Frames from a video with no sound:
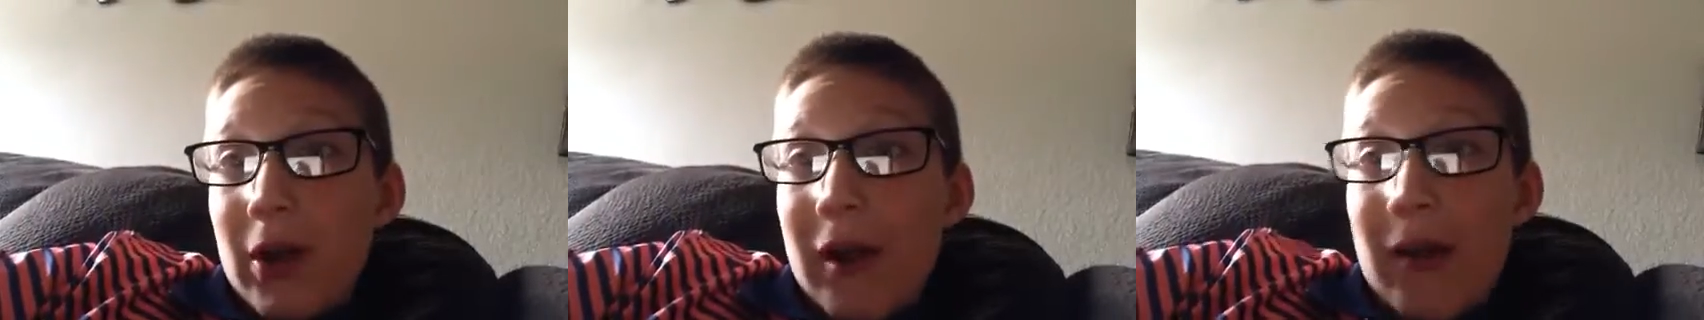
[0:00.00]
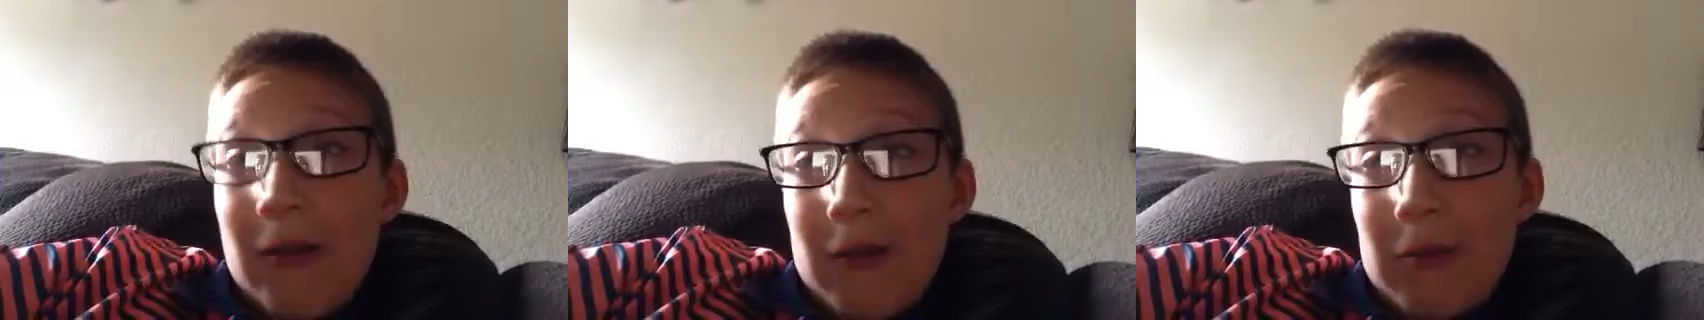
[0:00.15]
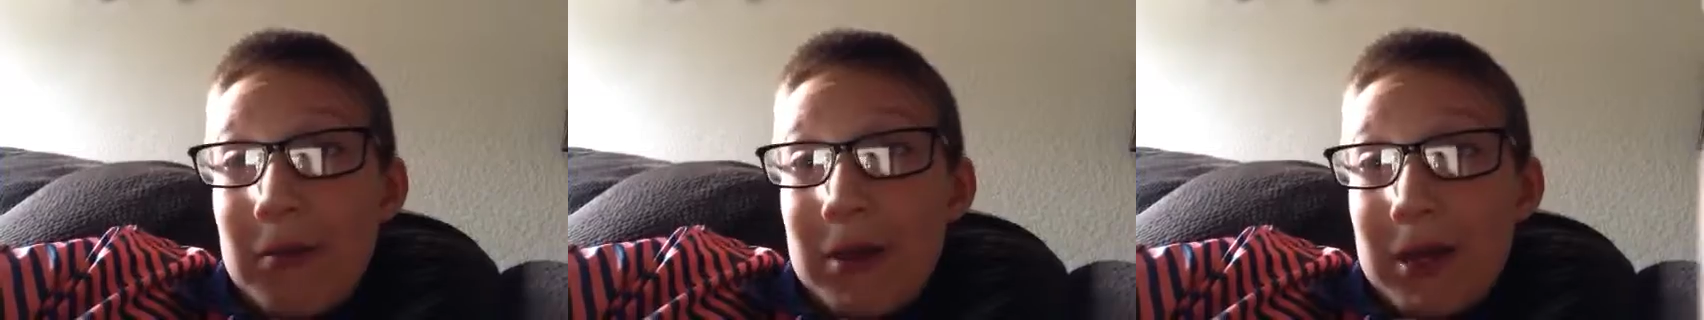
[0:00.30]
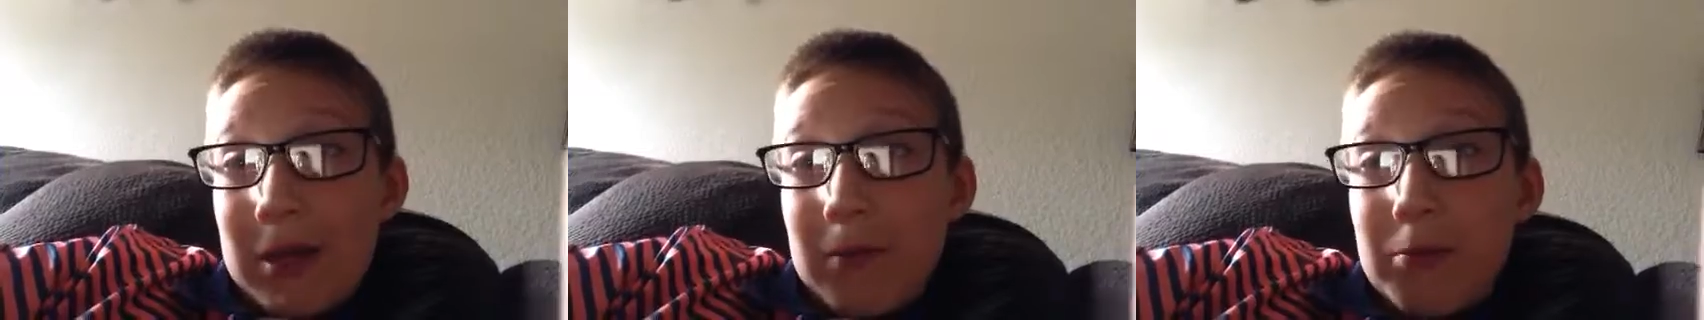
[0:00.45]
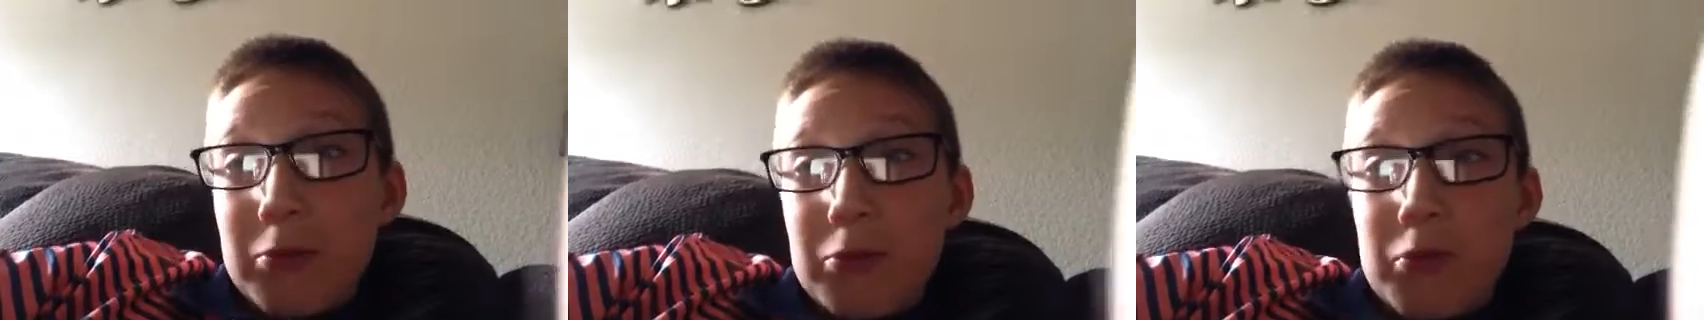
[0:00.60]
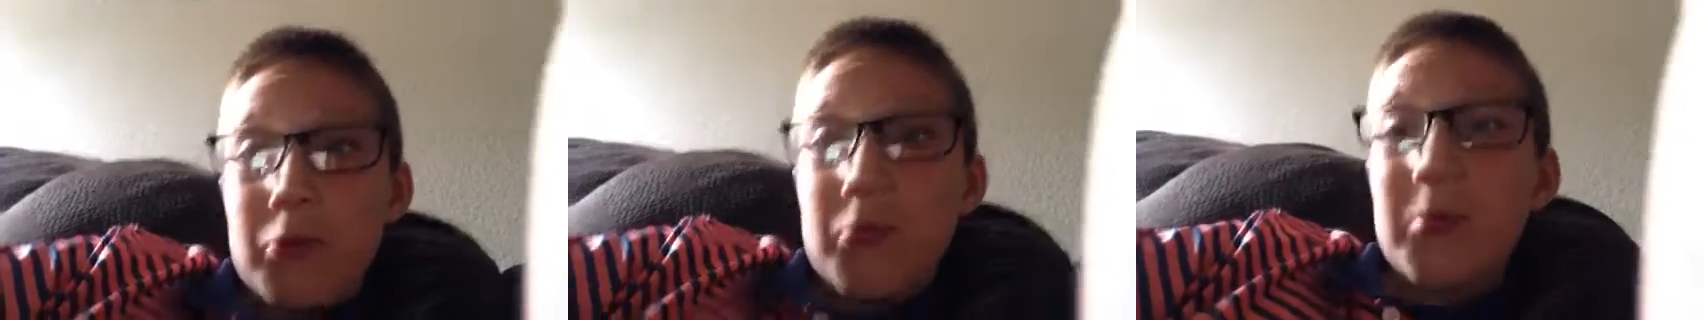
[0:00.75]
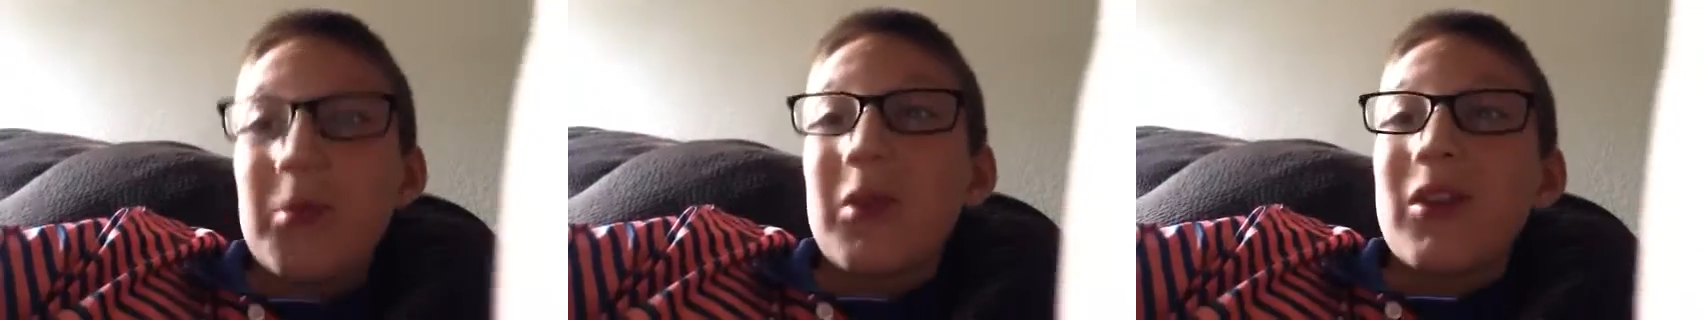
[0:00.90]
I would make a
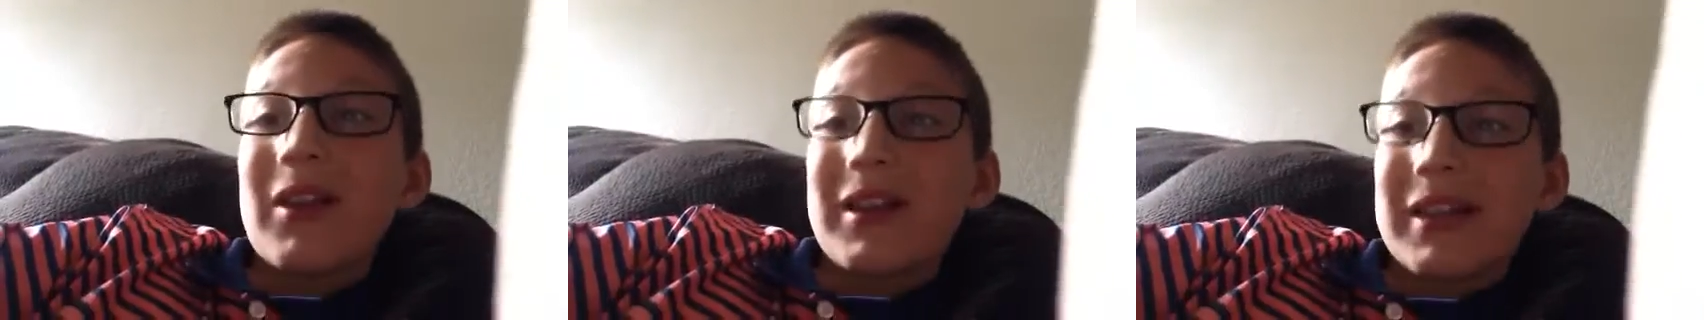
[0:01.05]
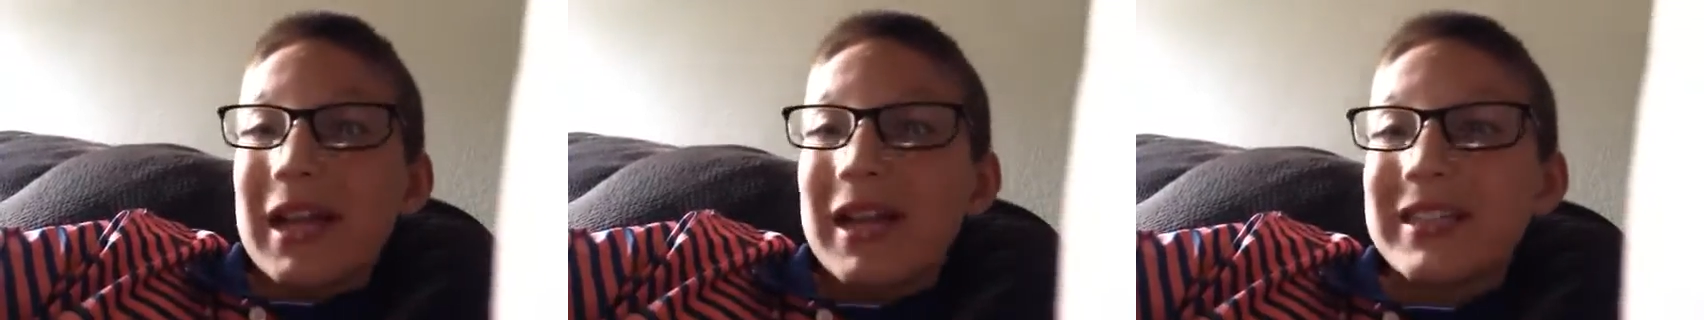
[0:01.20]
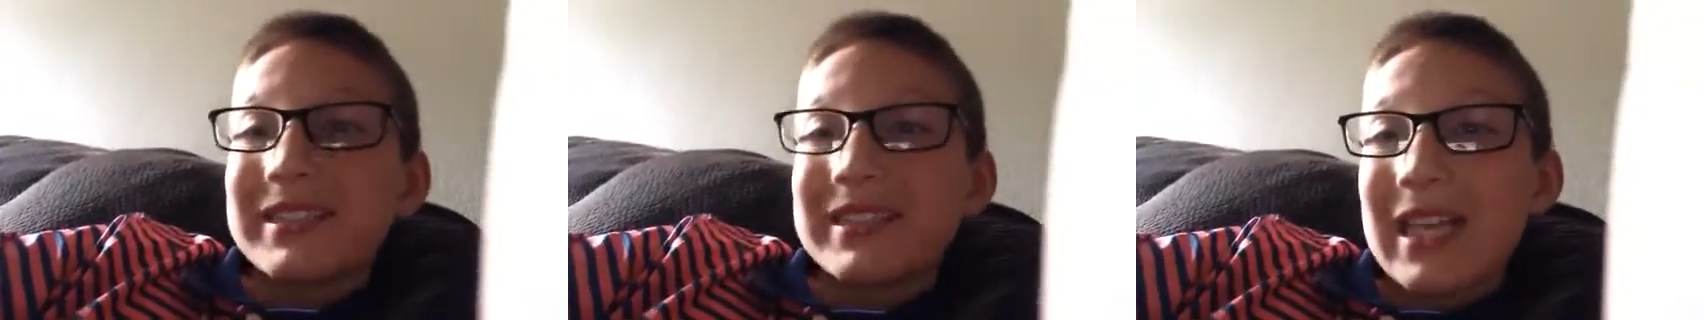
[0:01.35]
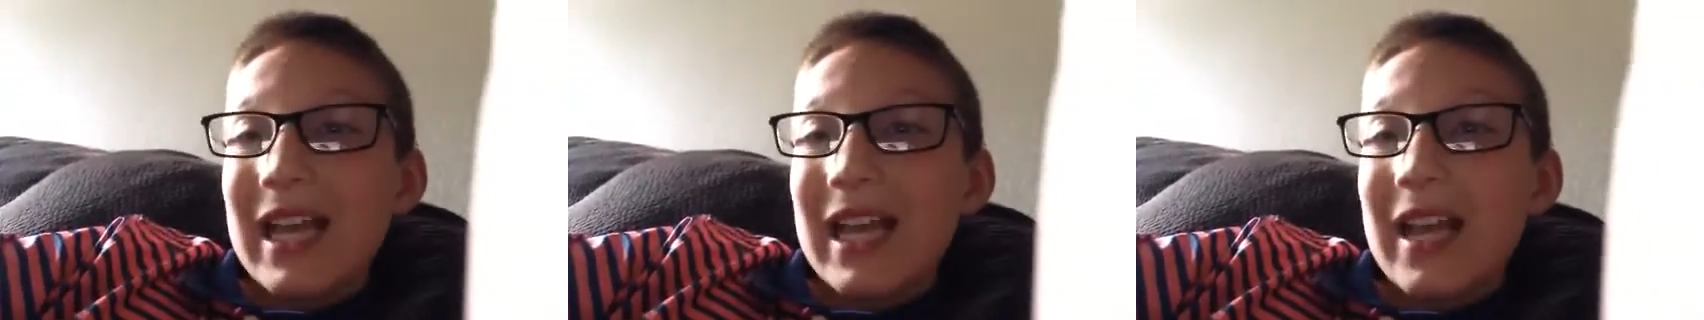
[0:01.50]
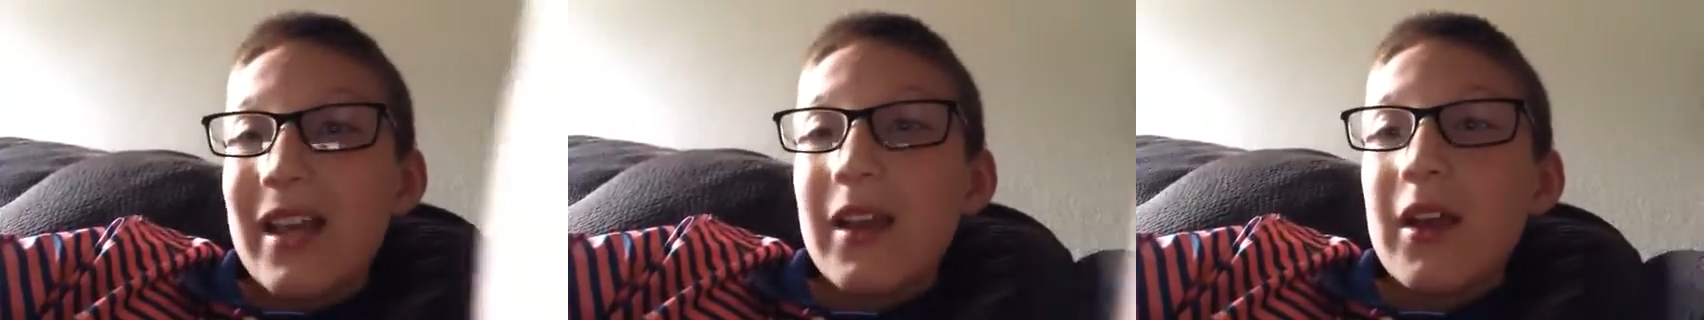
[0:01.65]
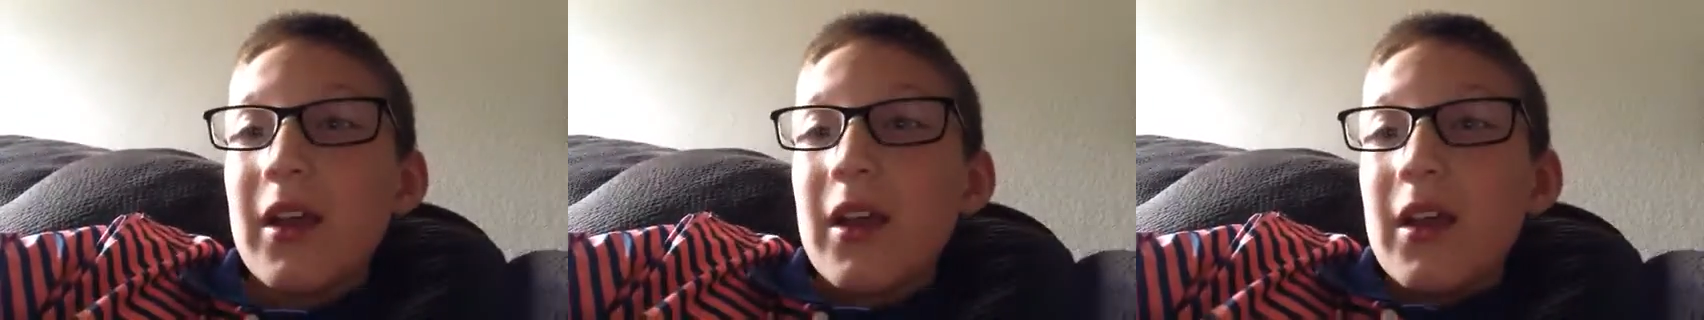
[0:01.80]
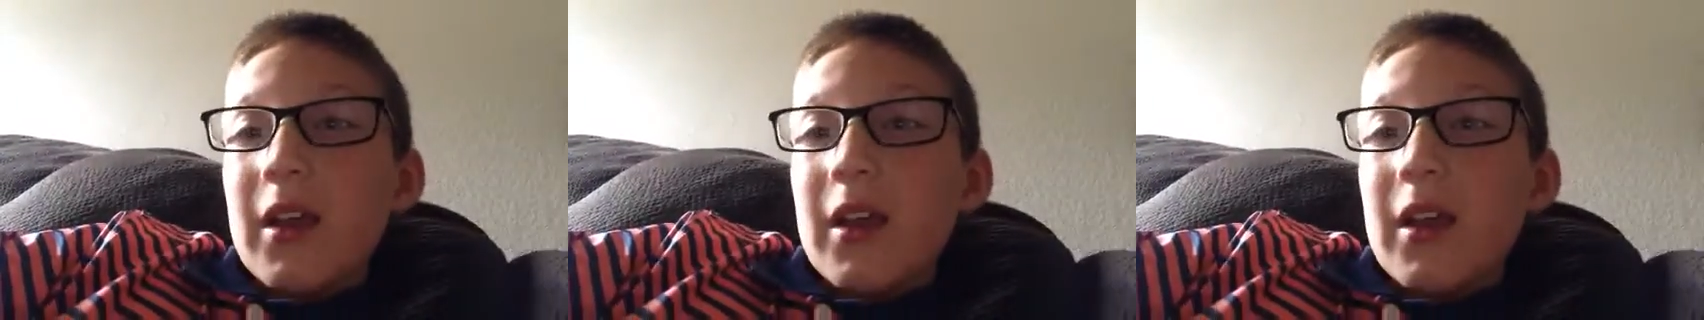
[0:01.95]
pool, but like I said,